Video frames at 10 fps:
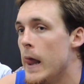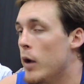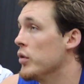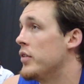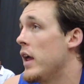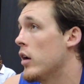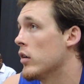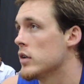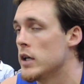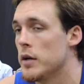It was
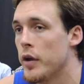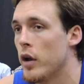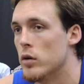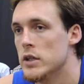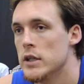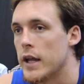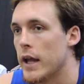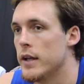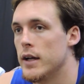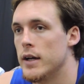there, you know,
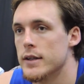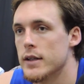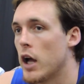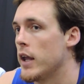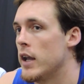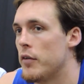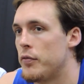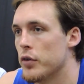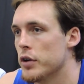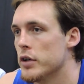getting lucky enough
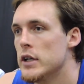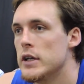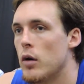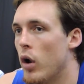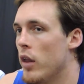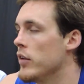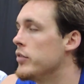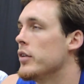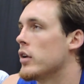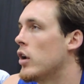for one of the
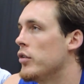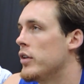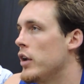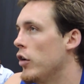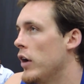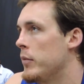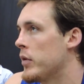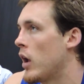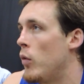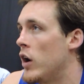assistant coaches at Notre Dame
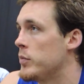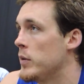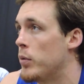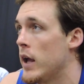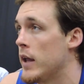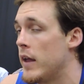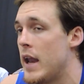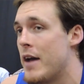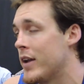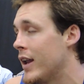to come watch me play, and
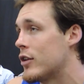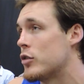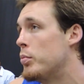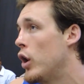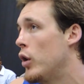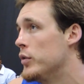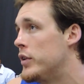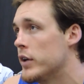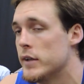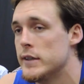then having it explode
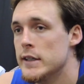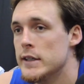to,